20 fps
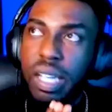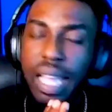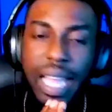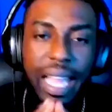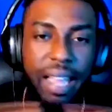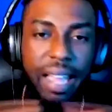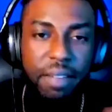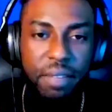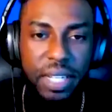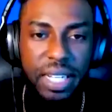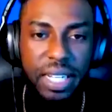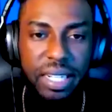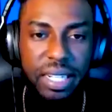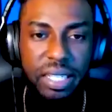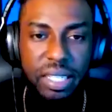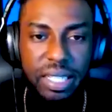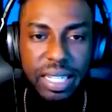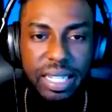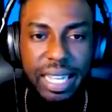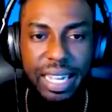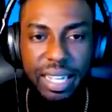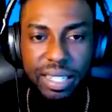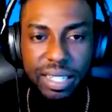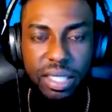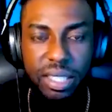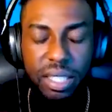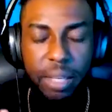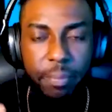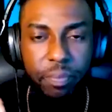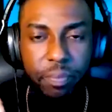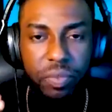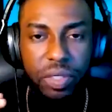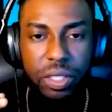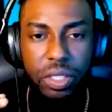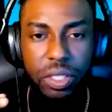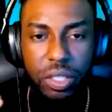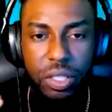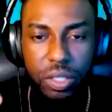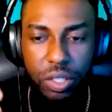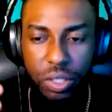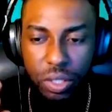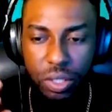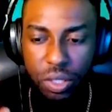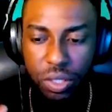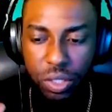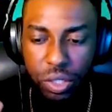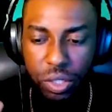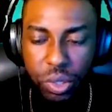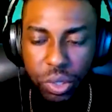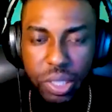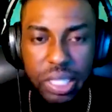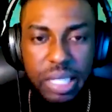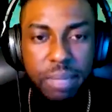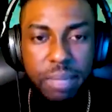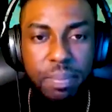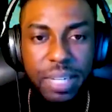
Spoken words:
evidence that unique